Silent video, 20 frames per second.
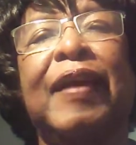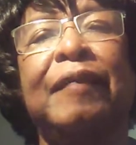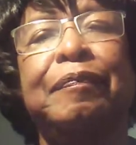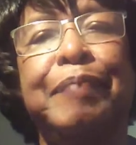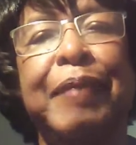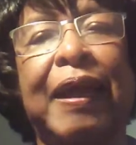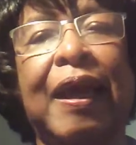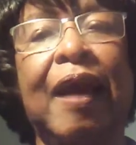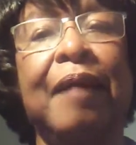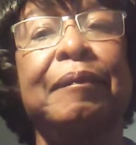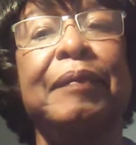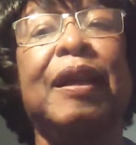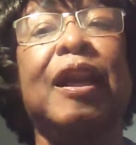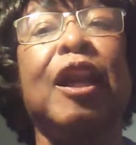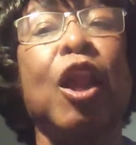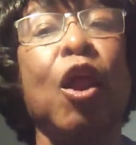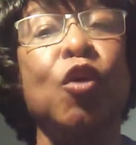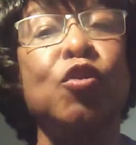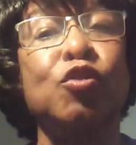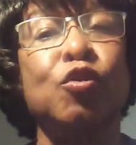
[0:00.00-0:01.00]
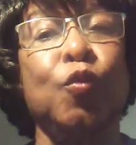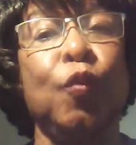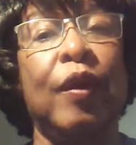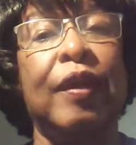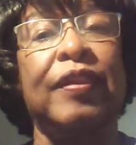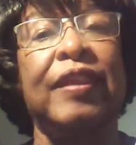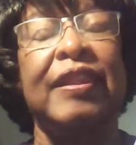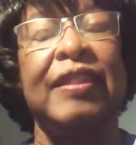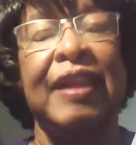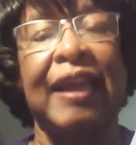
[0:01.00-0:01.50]
become close
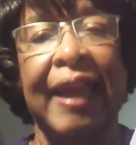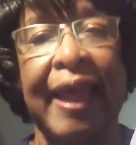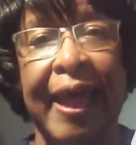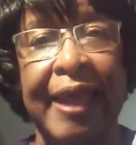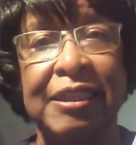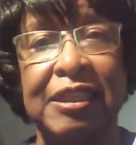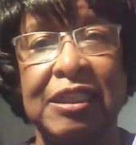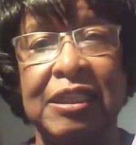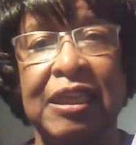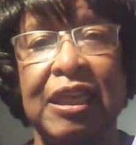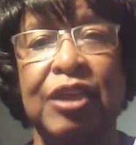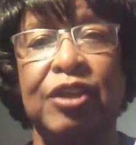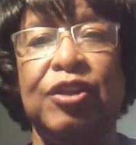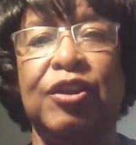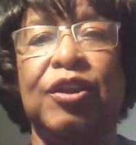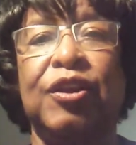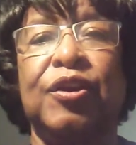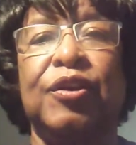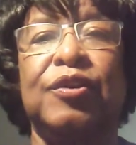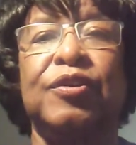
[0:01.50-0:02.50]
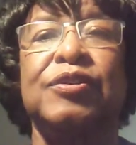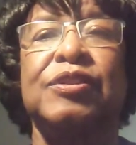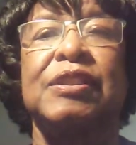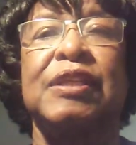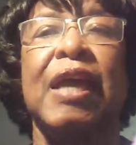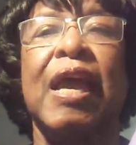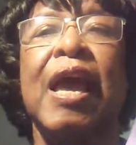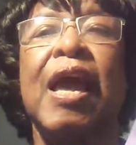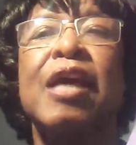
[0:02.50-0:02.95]
with in the last 10 years.